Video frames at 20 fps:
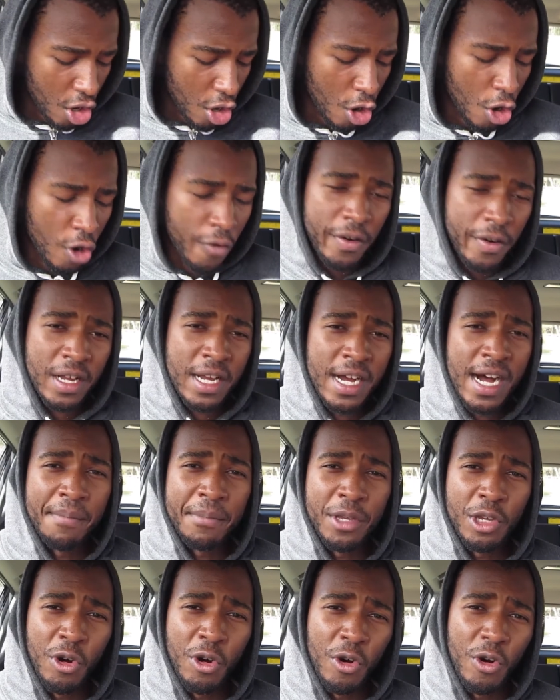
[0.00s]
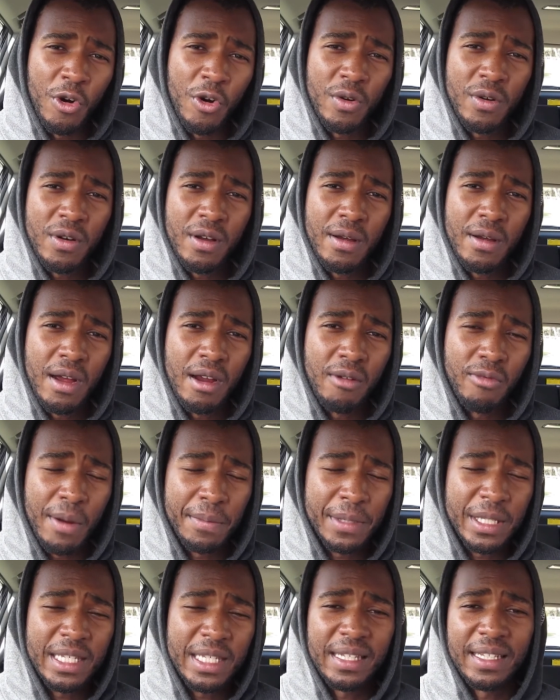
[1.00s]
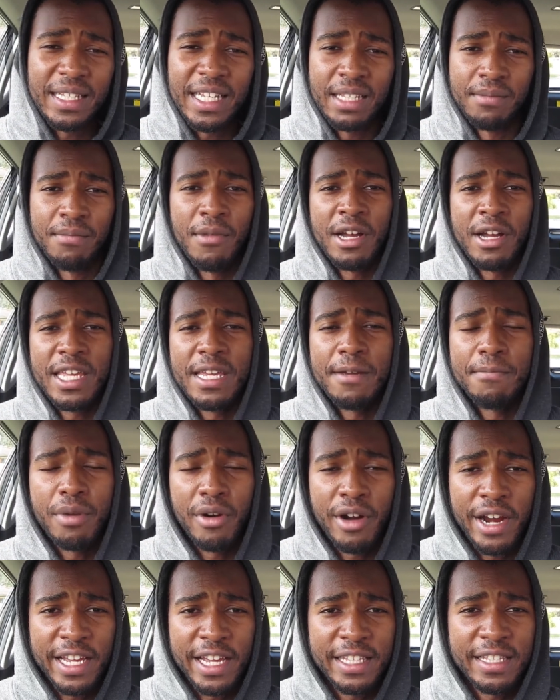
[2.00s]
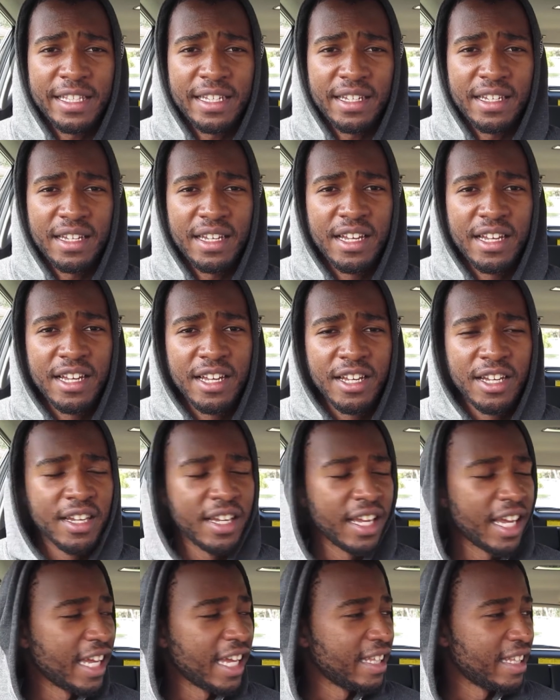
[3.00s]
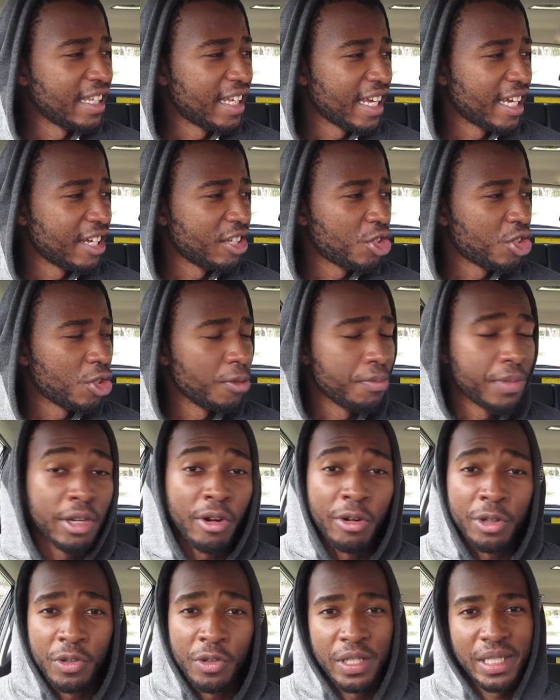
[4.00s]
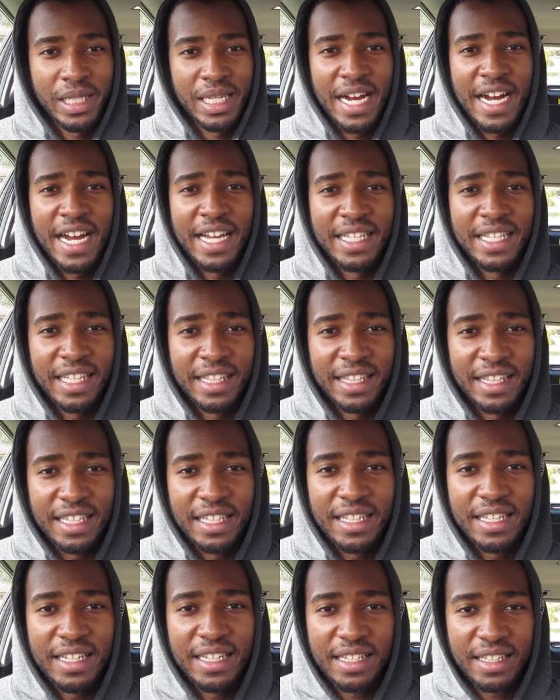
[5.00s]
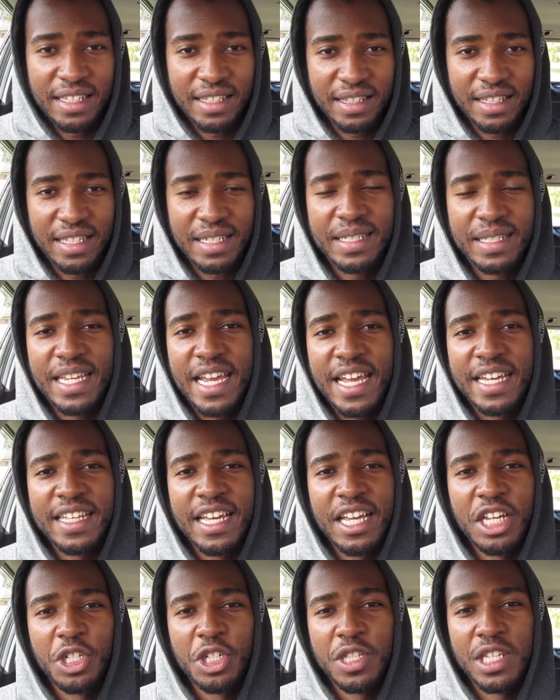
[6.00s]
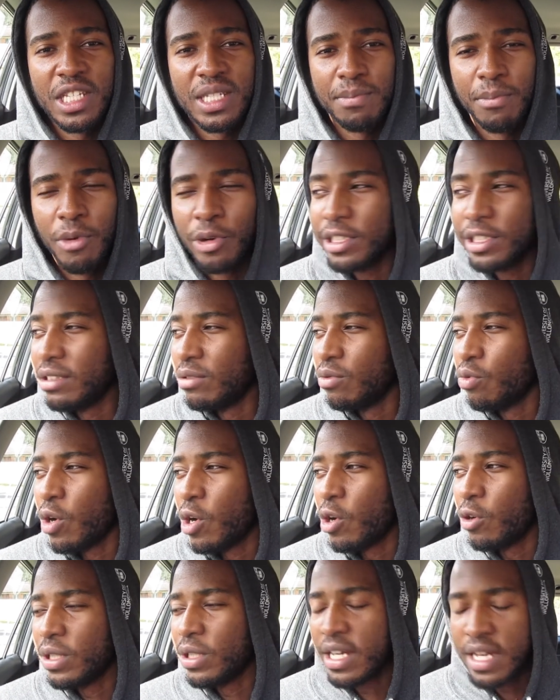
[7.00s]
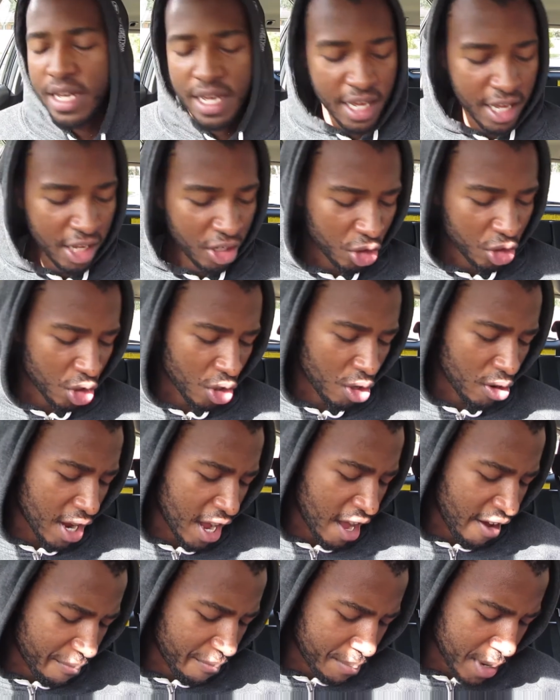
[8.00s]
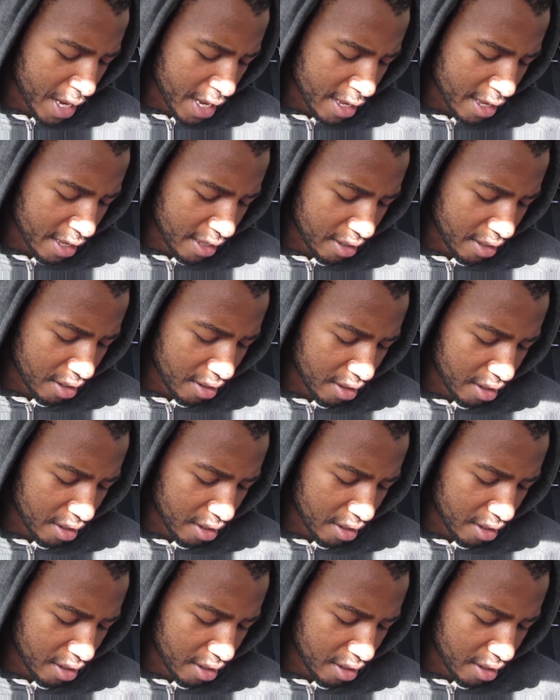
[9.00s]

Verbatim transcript: overcome your reptilian monkey brain and get to be on your side in this day and age in this modern world. So I've been